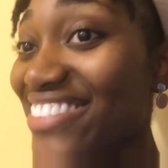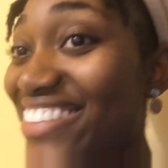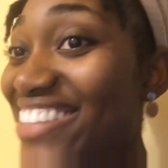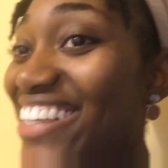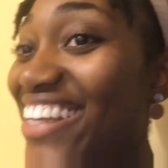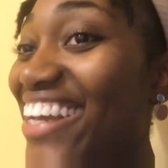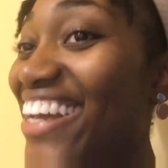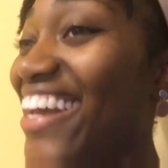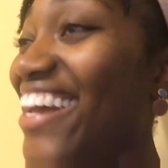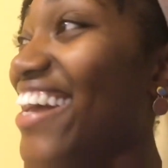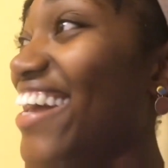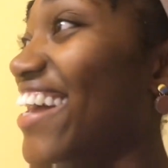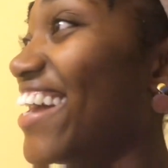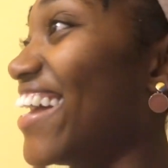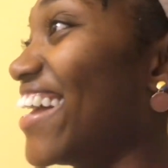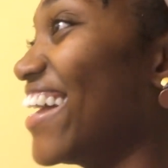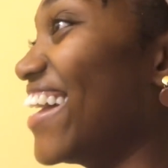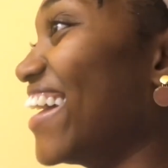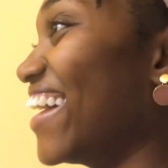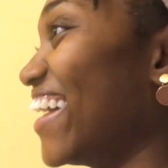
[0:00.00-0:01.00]
Don't
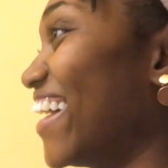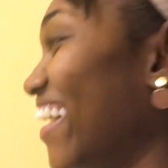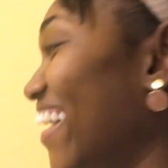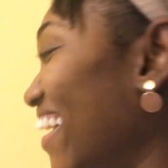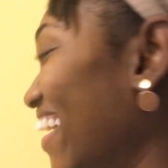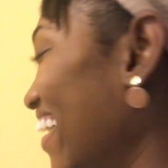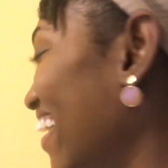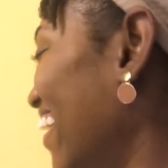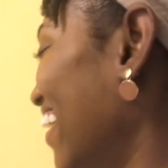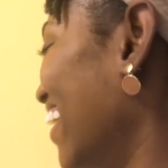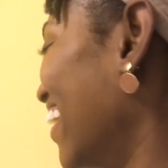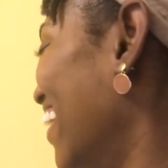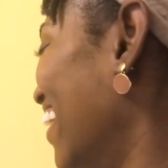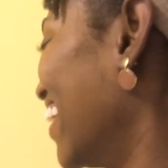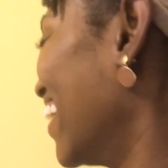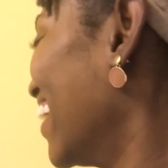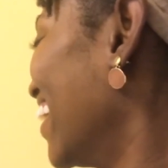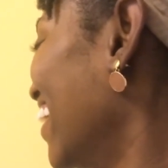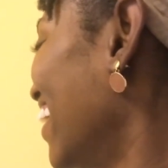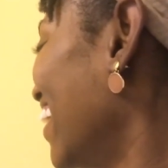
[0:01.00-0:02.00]
tell nobody
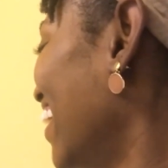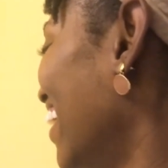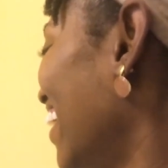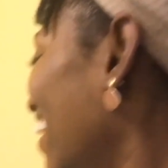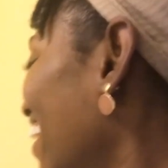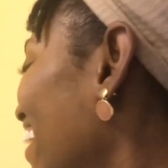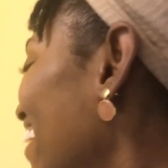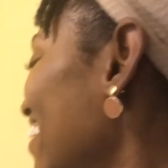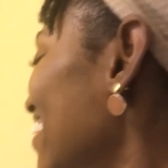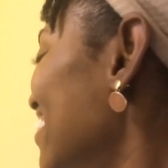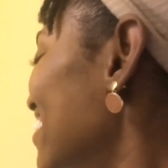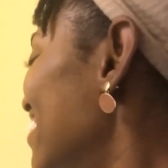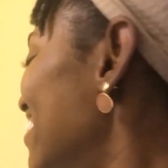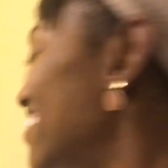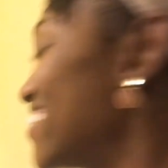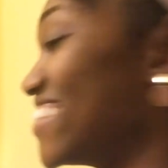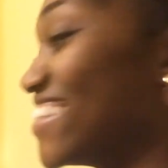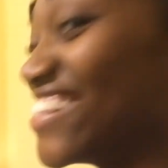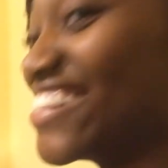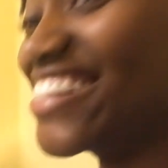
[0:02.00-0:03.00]
nothing.
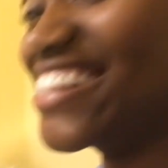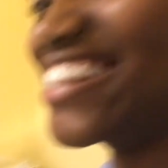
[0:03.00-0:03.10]
That's why